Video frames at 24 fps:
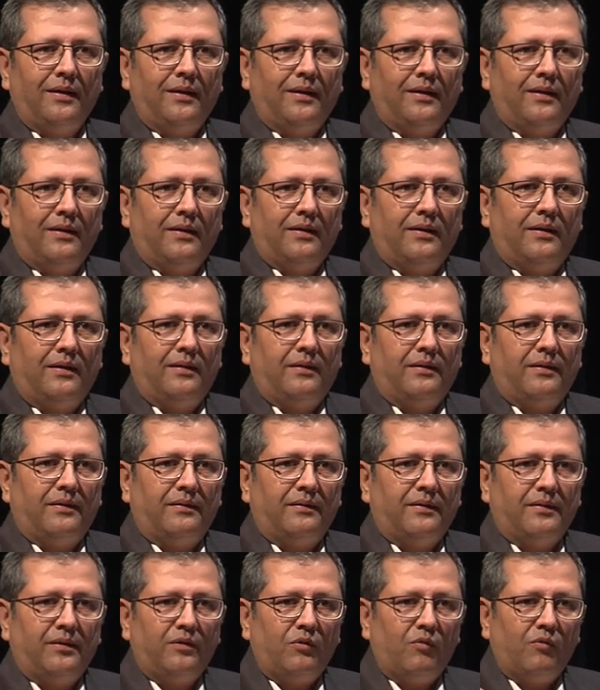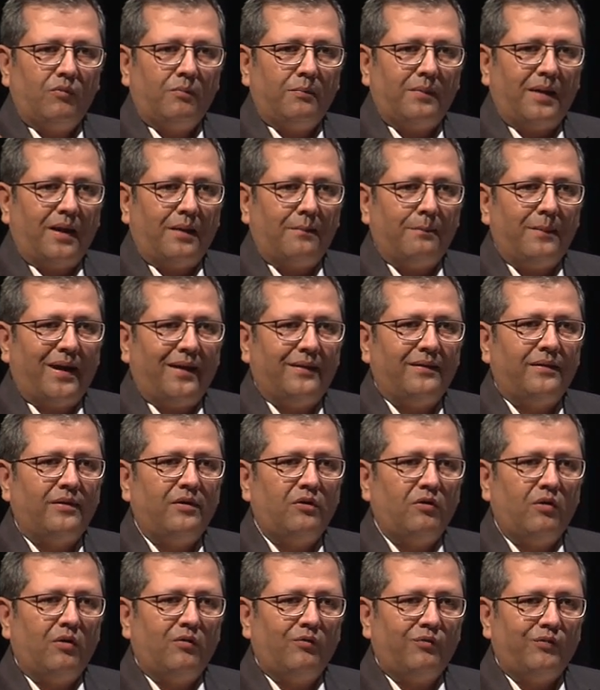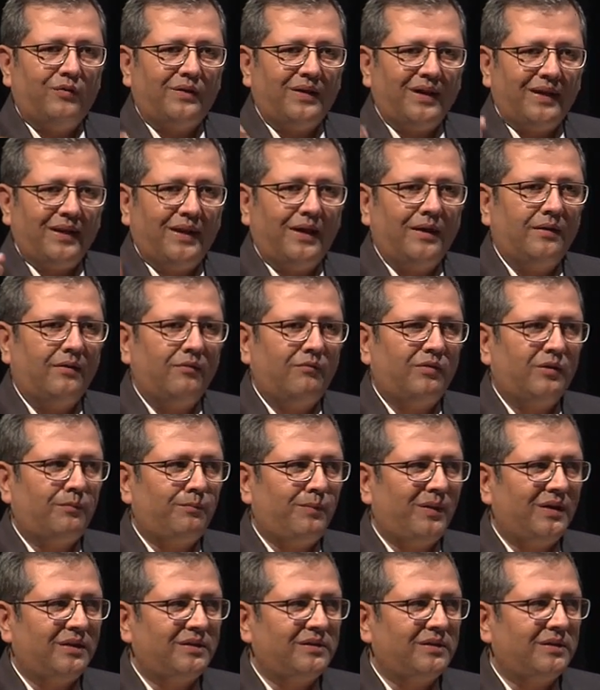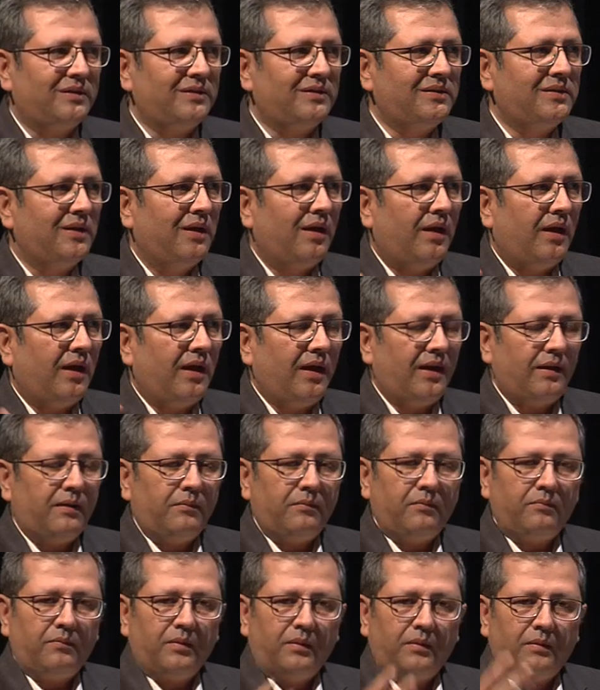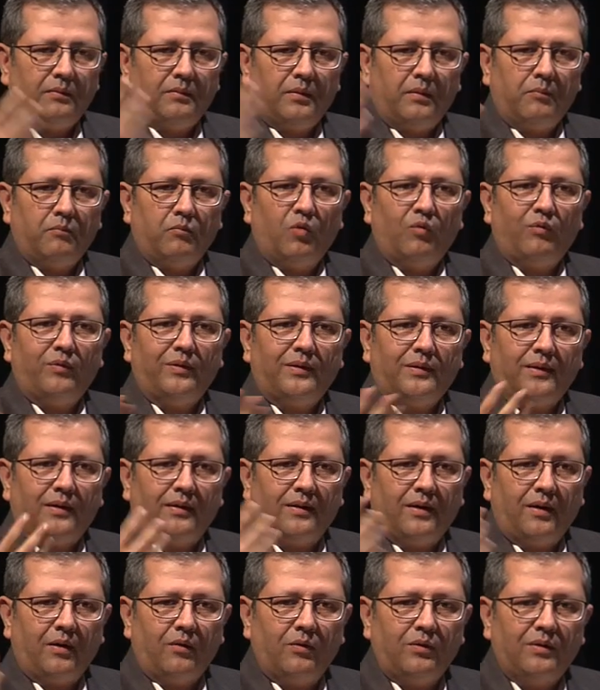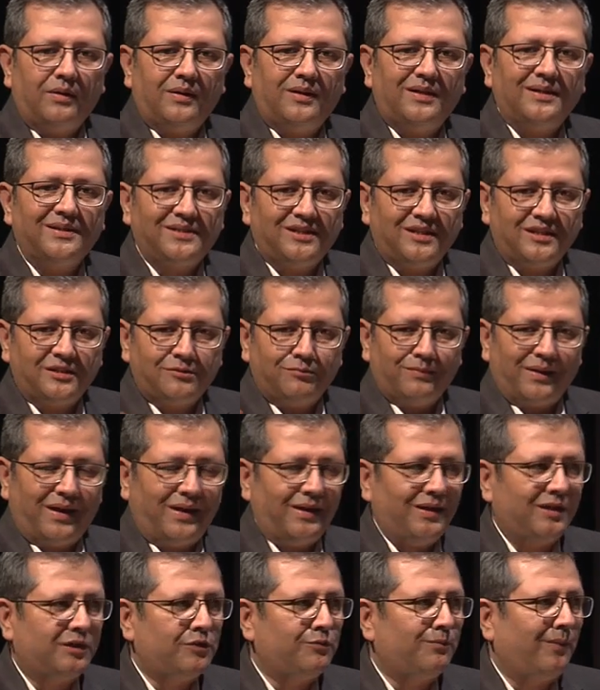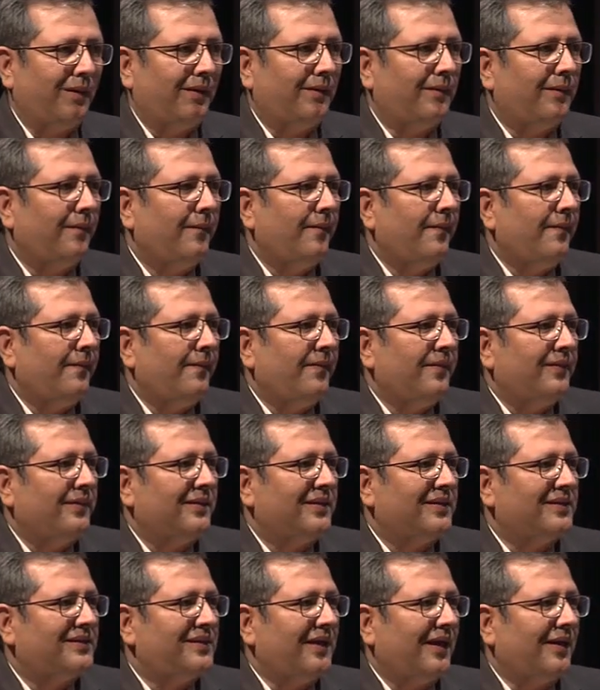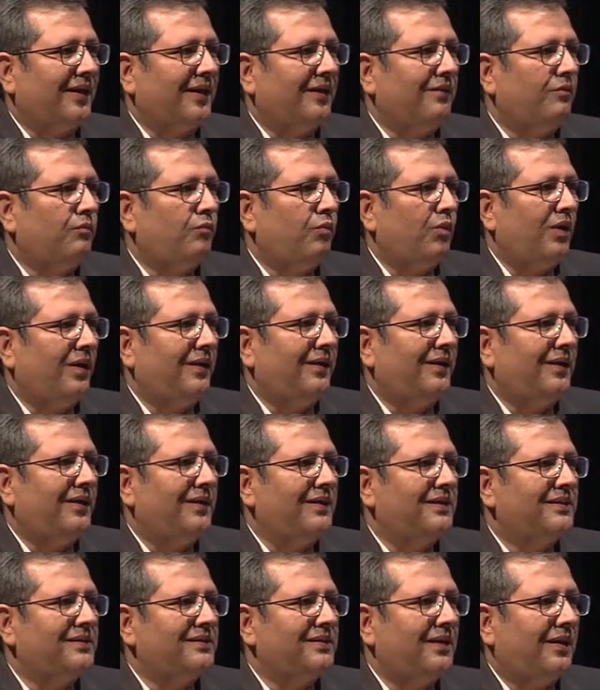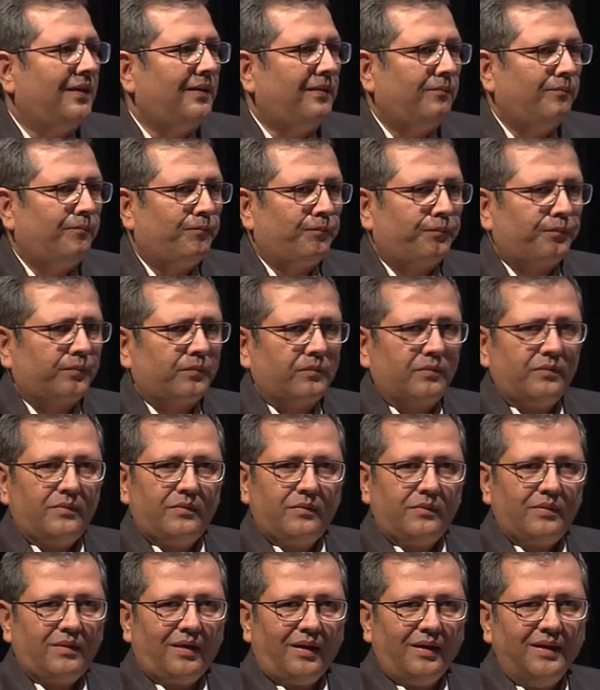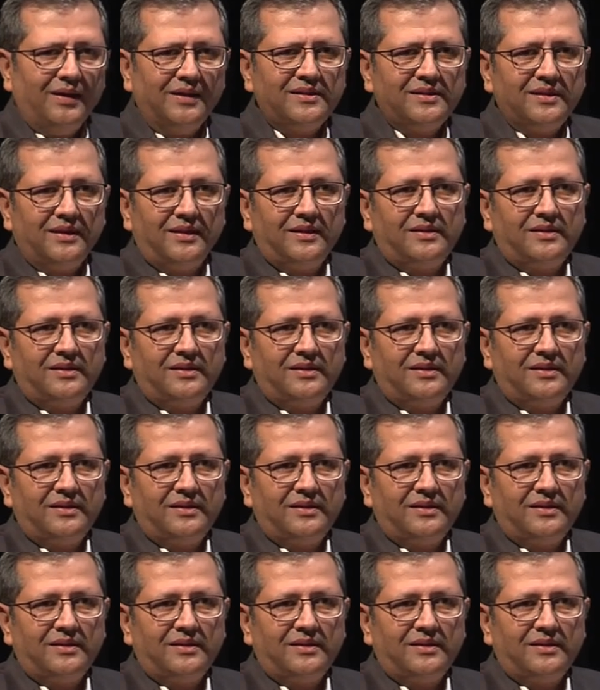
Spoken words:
manner of dealing with patients and move it around disease management. The second one is that it's